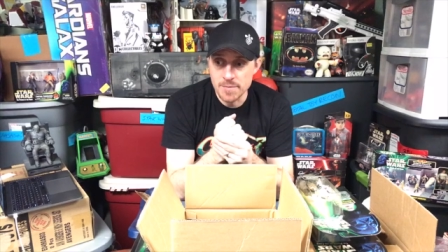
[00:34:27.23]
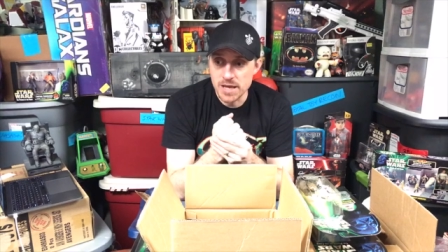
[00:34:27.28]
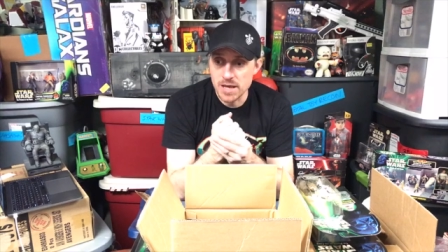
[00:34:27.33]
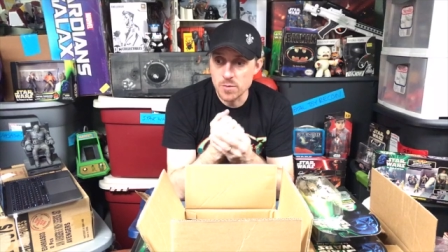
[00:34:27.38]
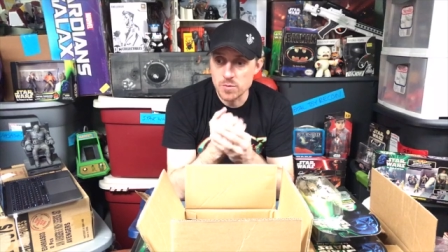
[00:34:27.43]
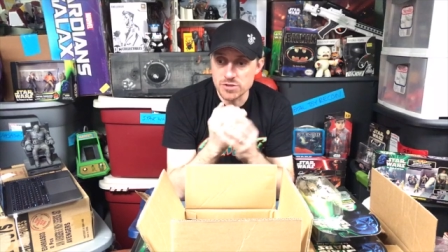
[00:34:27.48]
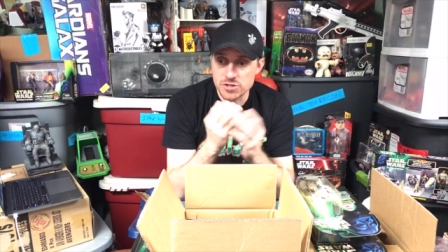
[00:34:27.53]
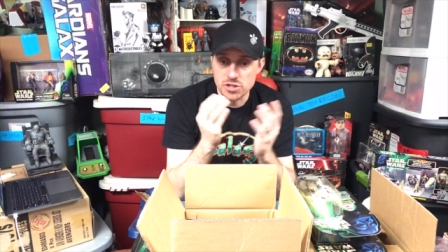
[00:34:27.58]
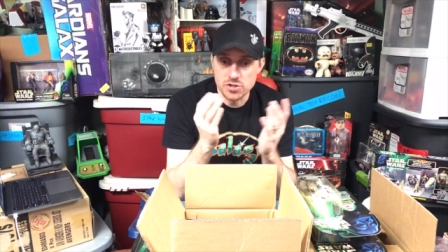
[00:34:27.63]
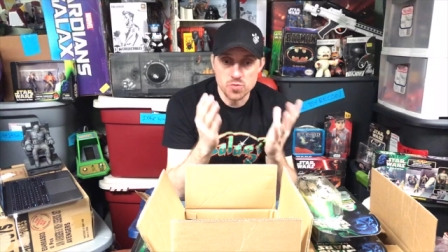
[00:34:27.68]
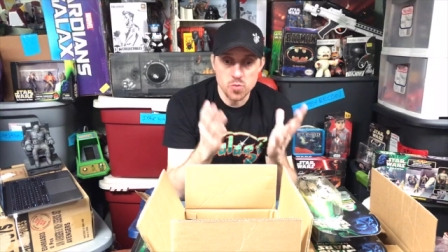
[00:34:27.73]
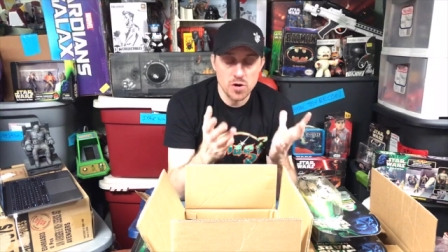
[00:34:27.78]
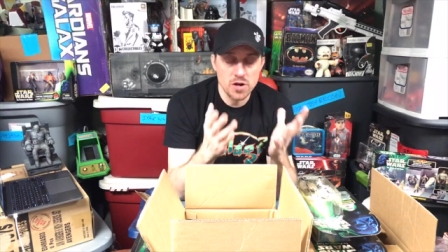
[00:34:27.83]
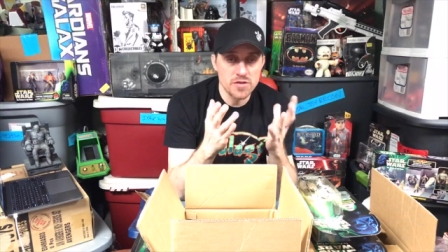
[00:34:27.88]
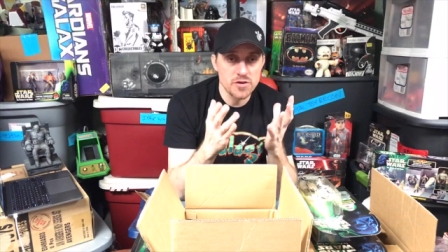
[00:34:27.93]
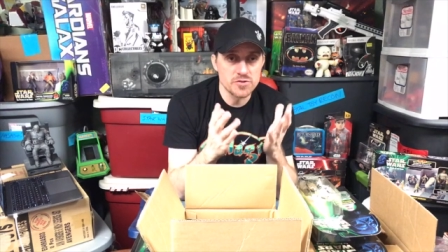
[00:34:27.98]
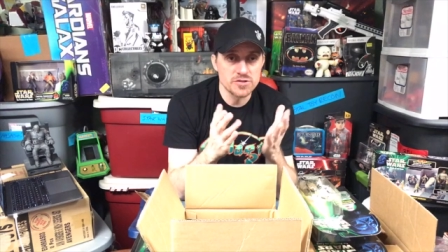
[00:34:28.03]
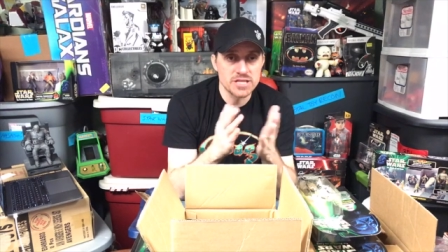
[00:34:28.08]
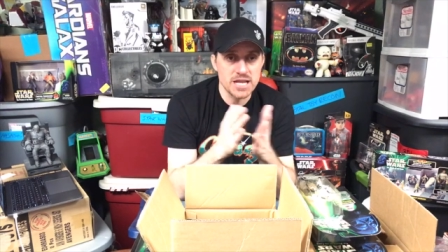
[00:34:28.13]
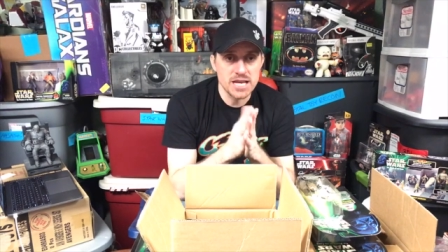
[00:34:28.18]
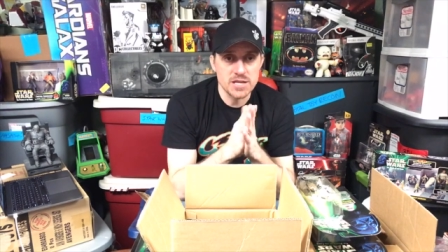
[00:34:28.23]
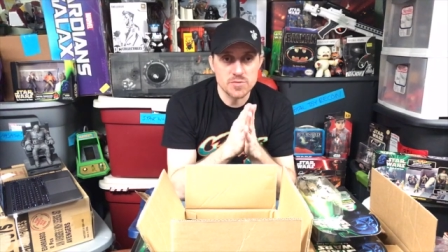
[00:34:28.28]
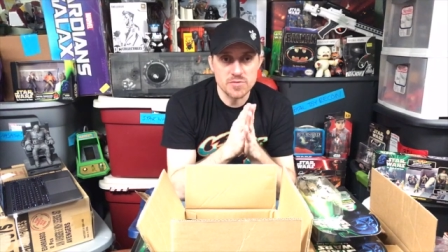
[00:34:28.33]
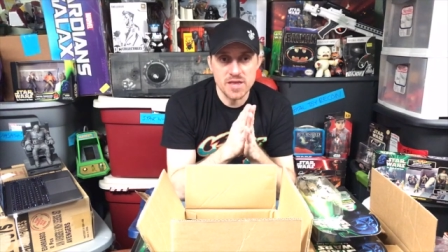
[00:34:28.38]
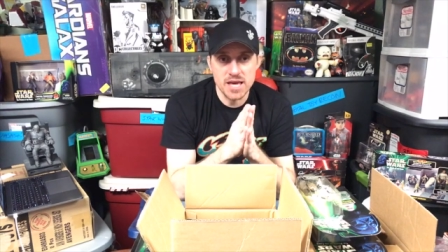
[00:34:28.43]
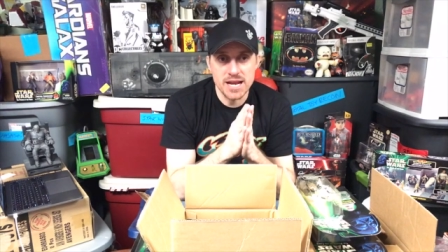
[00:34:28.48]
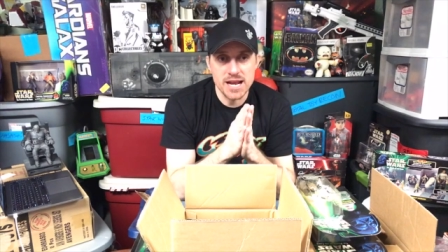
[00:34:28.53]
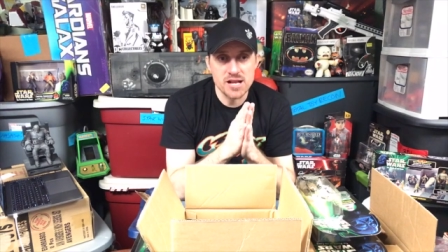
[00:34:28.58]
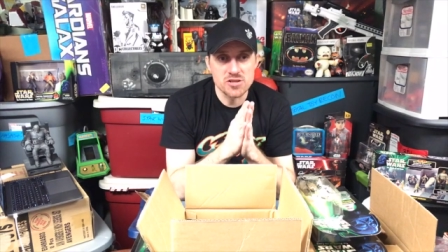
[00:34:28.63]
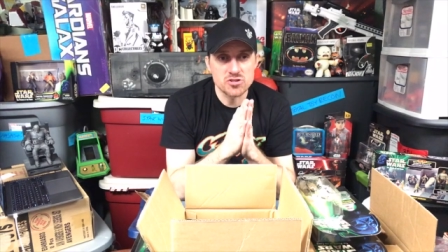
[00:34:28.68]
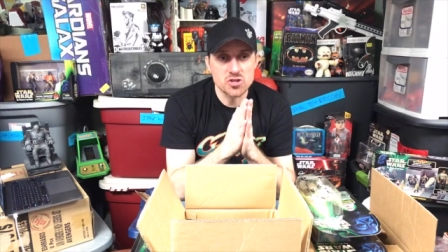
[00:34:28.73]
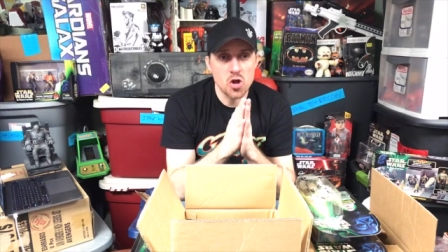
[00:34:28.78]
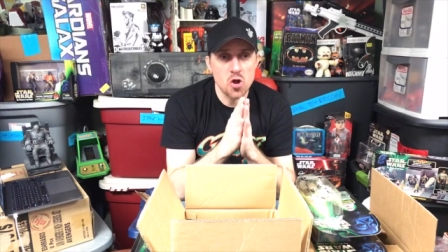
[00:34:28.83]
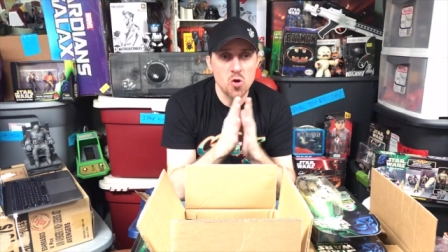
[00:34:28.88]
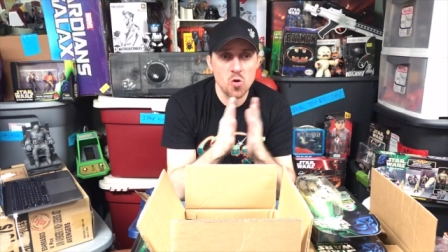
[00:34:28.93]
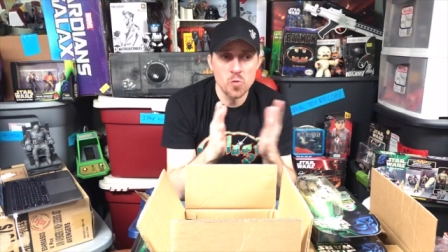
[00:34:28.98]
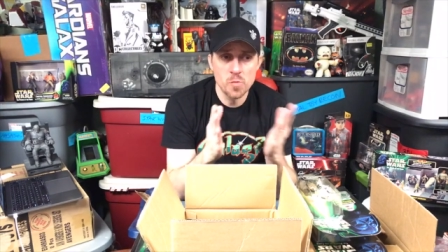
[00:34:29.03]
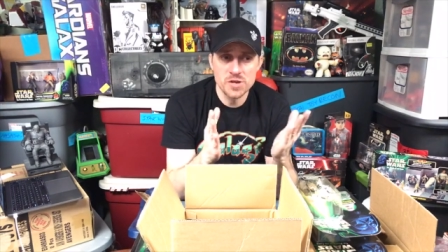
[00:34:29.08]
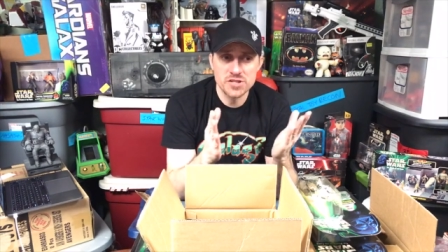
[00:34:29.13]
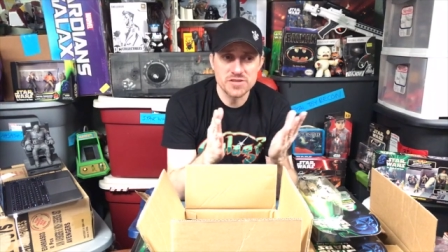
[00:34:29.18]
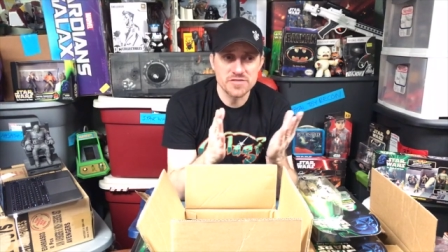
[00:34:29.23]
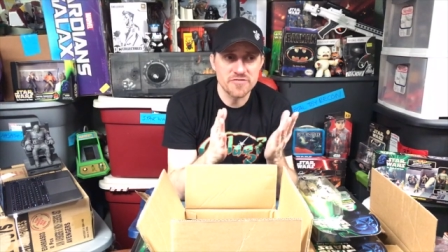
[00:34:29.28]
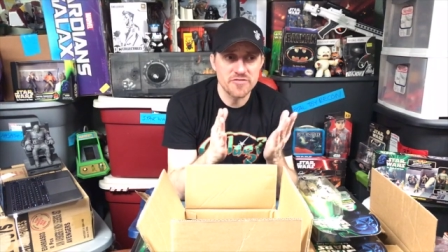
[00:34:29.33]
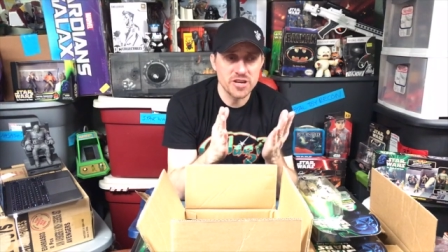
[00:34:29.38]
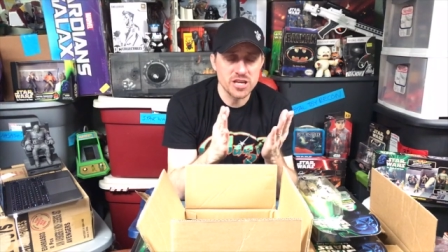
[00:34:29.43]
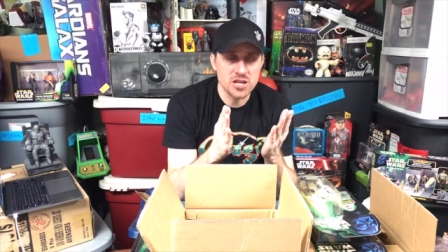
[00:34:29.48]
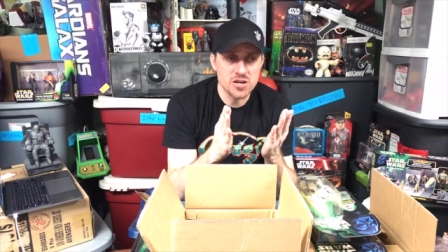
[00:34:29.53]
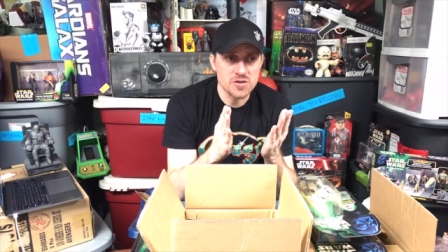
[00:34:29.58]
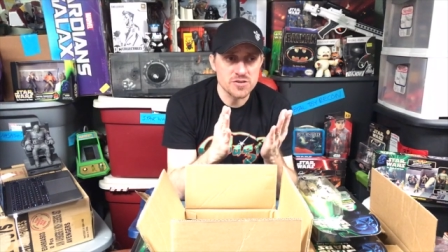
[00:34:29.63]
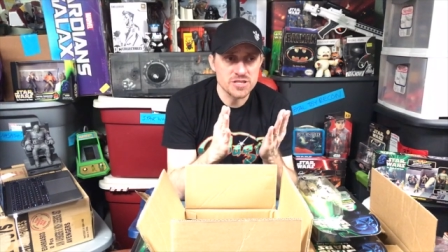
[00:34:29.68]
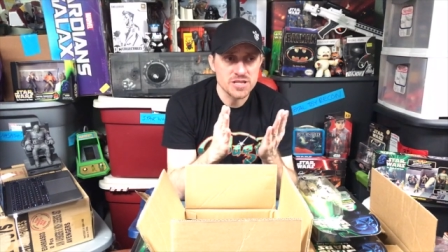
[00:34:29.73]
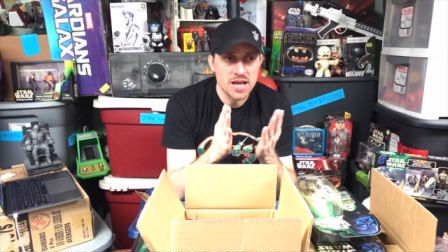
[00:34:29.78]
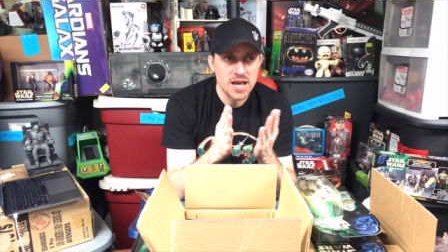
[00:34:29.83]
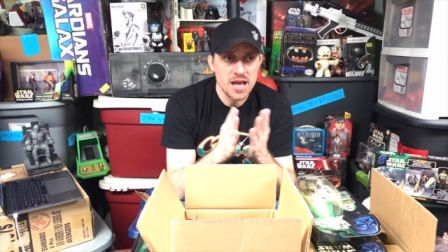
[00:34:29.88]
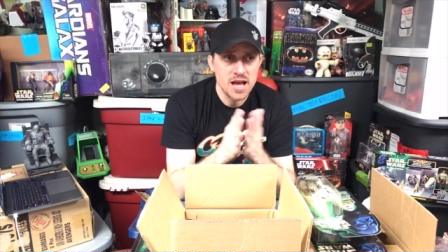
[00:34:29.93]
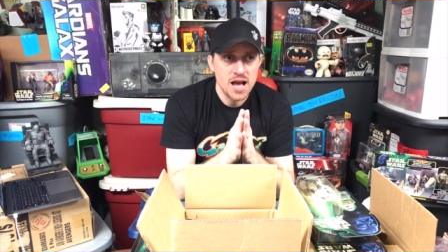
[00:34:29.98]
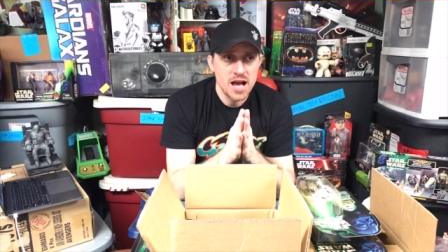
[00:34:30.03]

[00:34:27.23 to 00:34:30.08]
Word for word: It was just one of those days where they announced a whole bunch of figures.